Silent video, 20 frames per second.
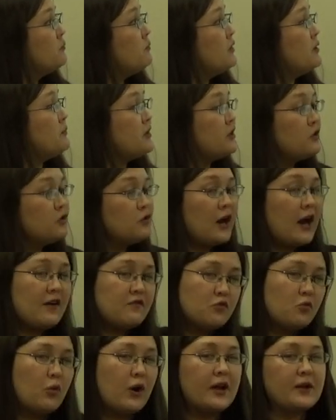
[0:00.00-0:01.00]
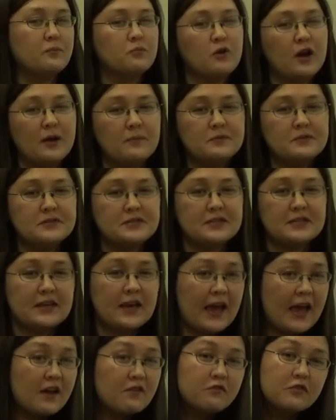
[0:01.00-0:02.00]
maybe you have 1 premise
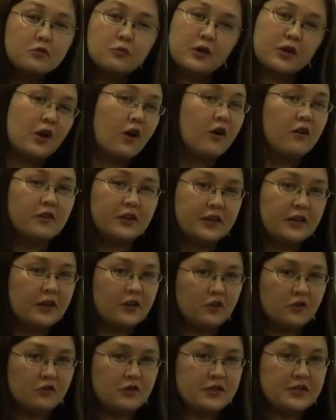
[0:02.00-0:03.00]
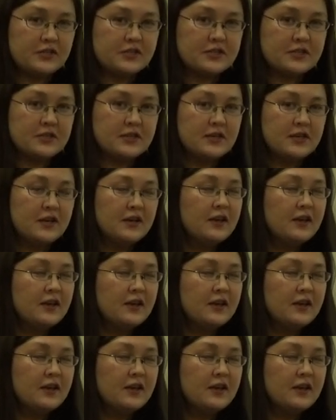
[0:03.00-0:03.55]
everyone already agrees.